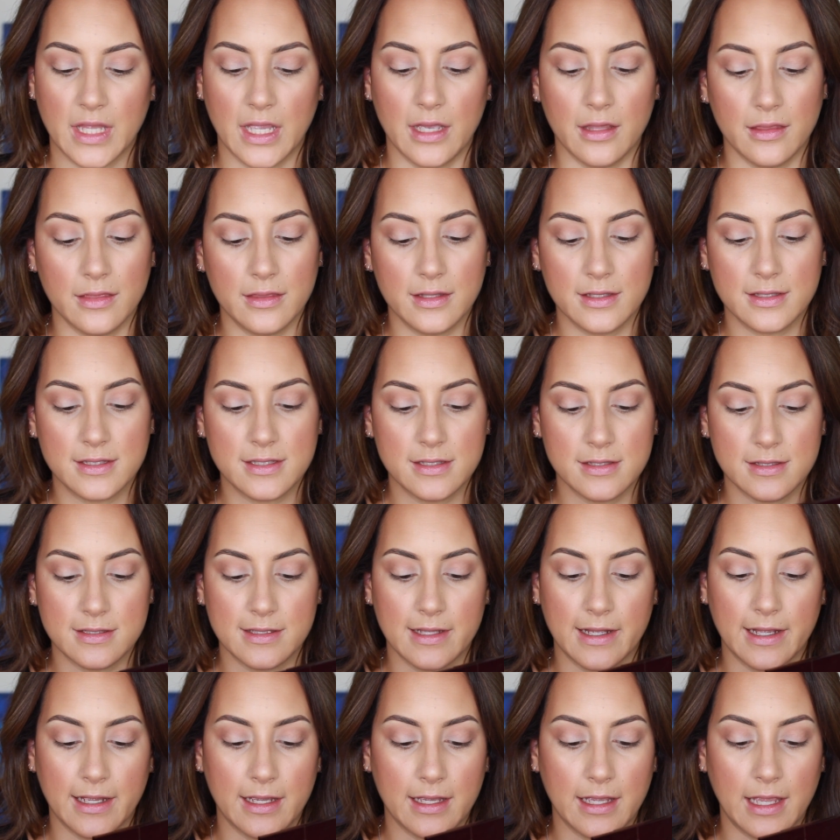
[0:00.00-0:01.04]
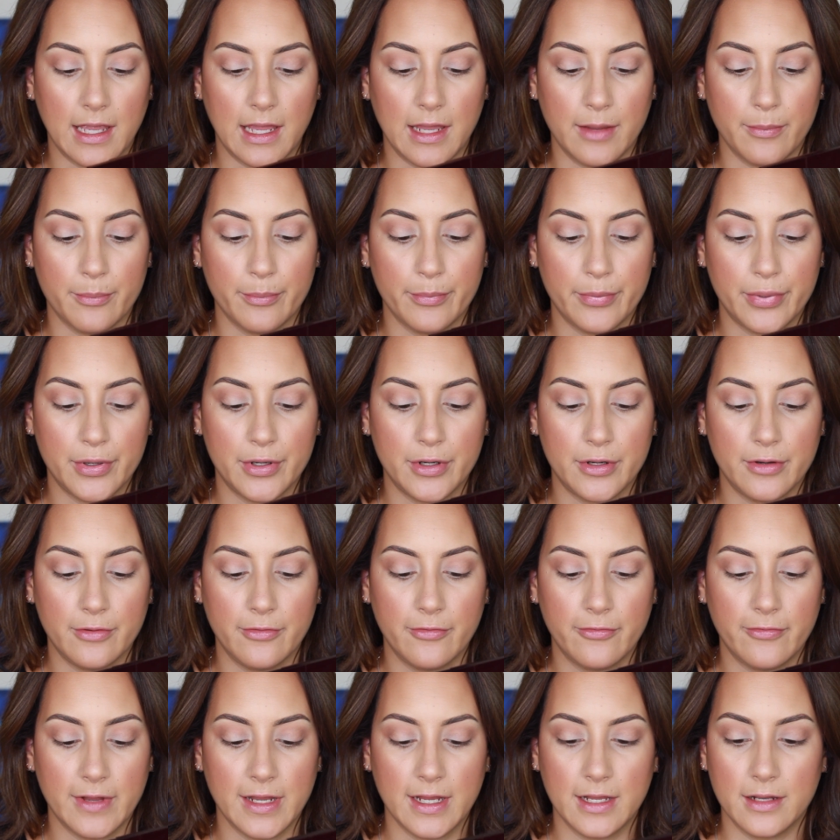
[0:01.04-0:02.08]
And this is like a
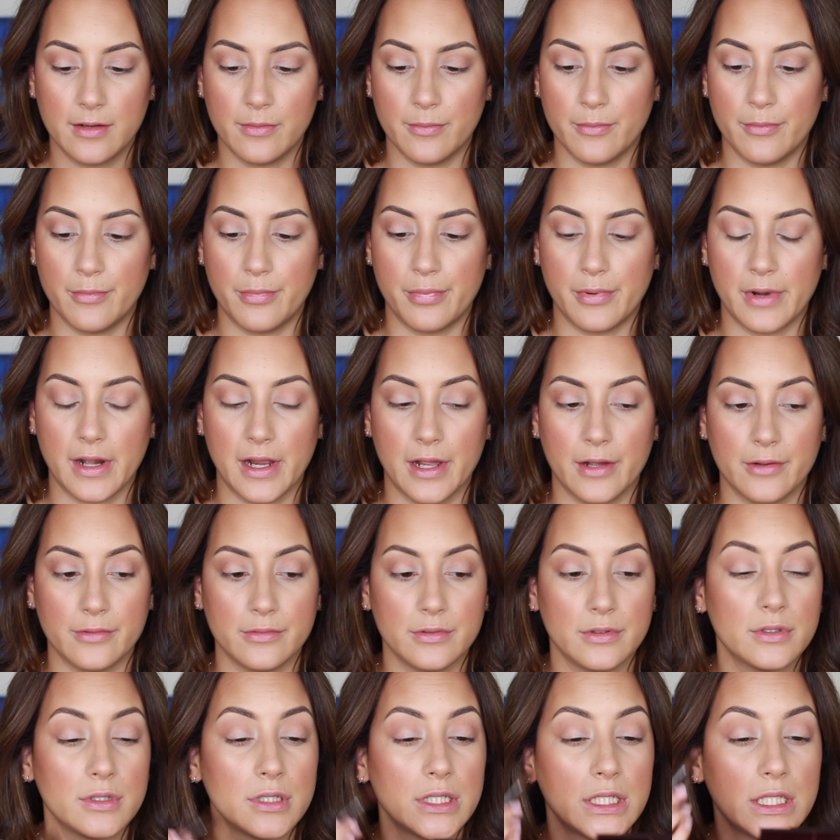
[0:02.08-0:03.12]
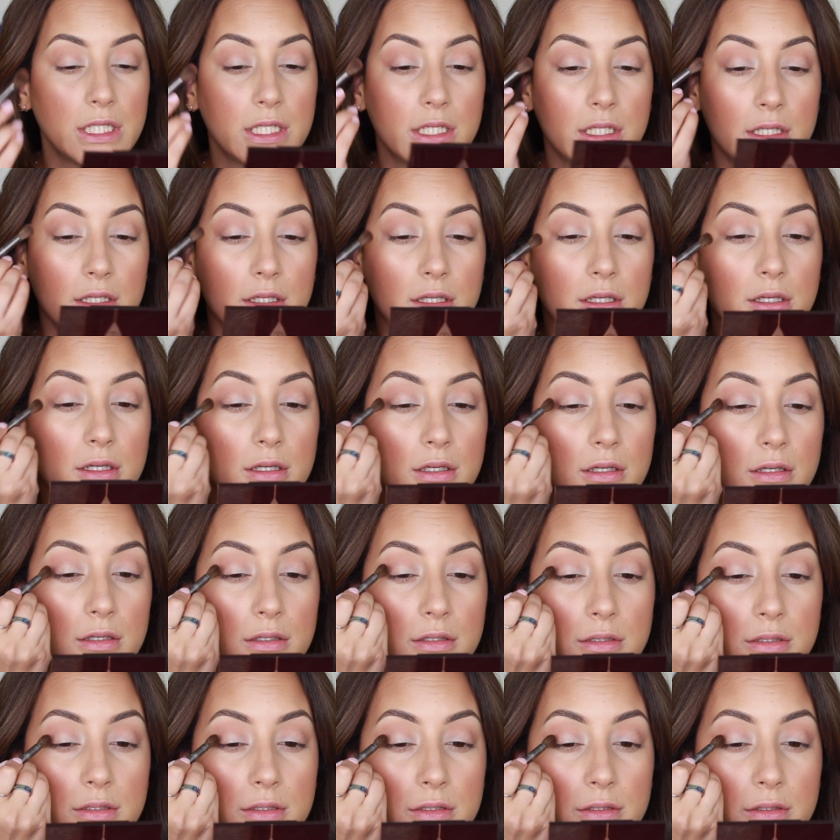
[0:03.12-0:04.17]
perfect brown
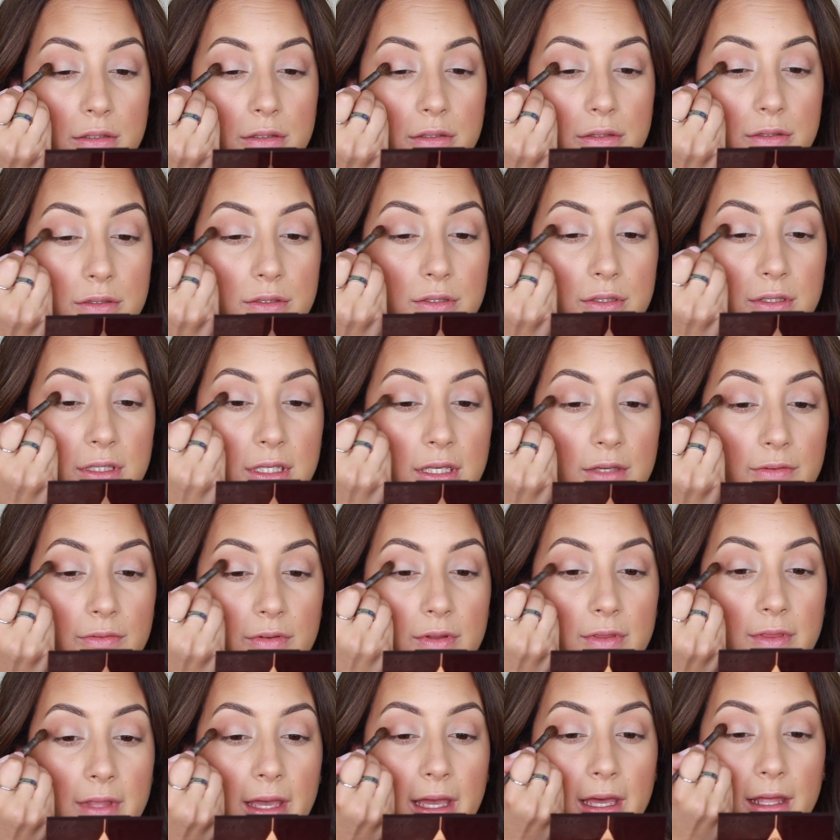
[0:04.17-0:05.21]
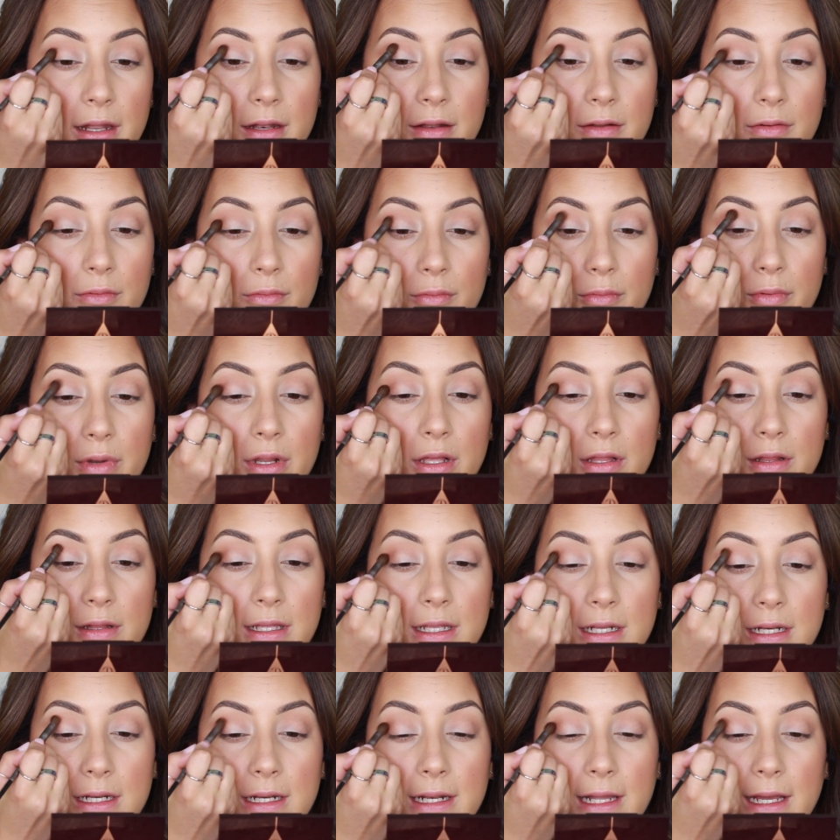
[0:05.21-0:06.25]
to give you that
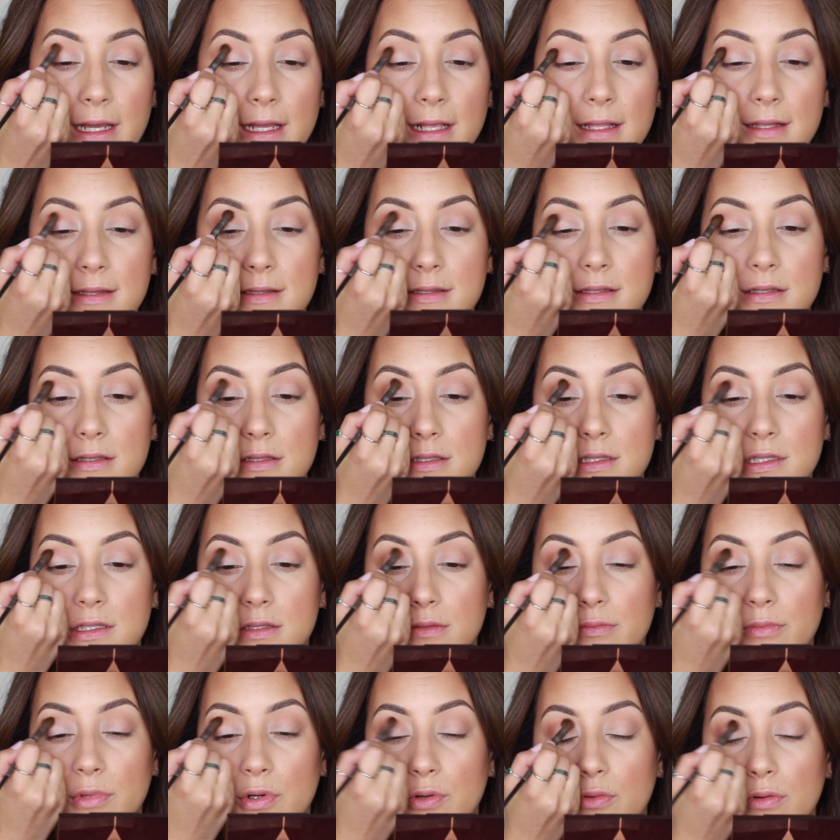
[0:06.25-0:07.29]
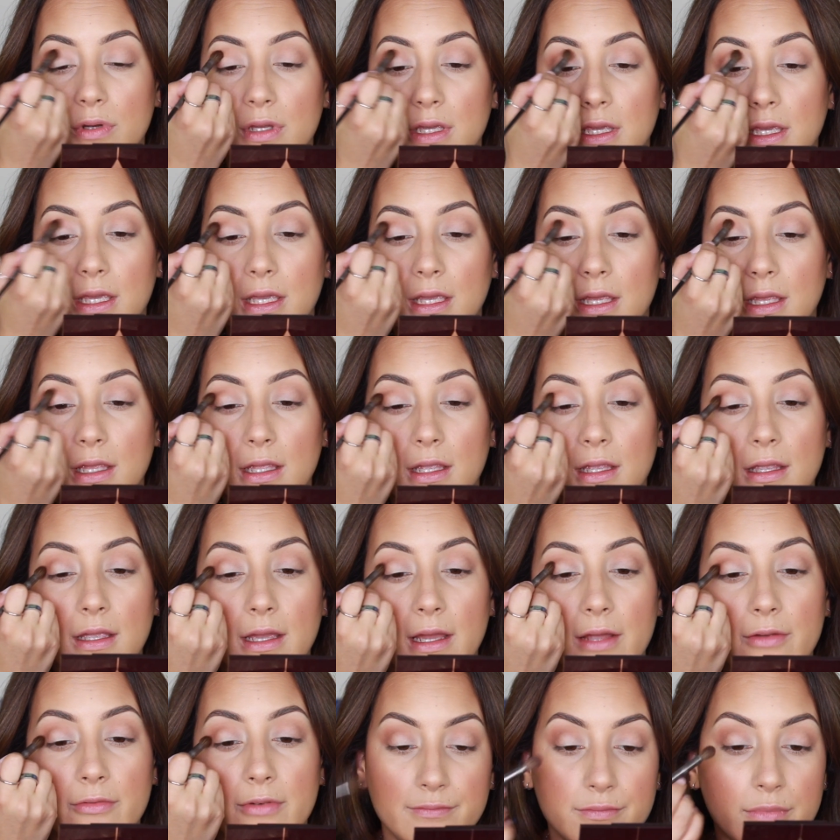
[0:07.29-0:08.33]
really nice smoky,
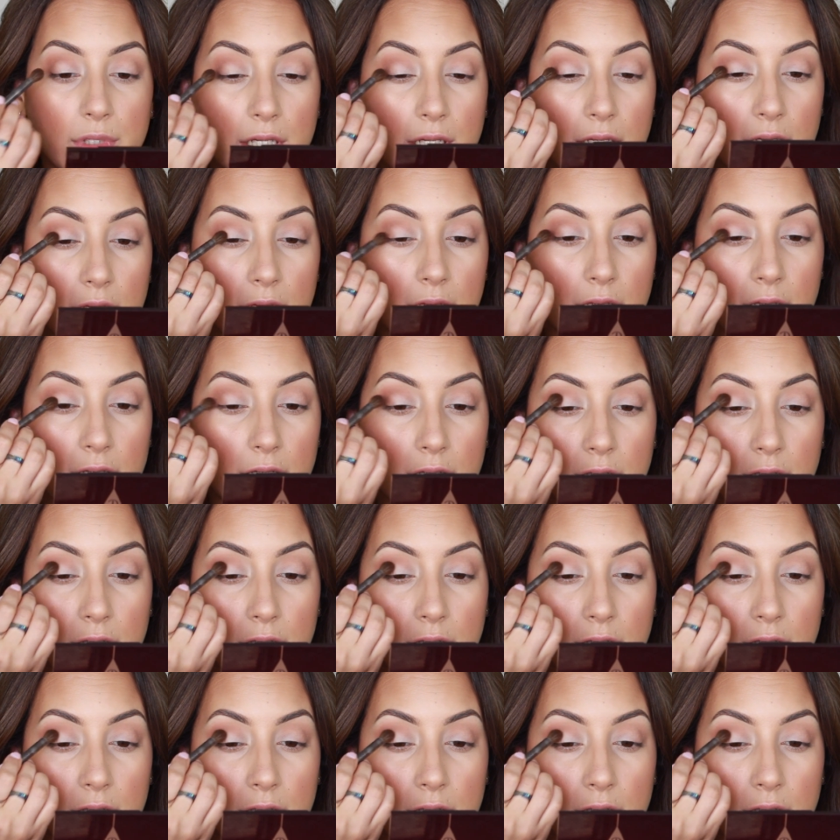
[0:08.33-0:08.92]
everyday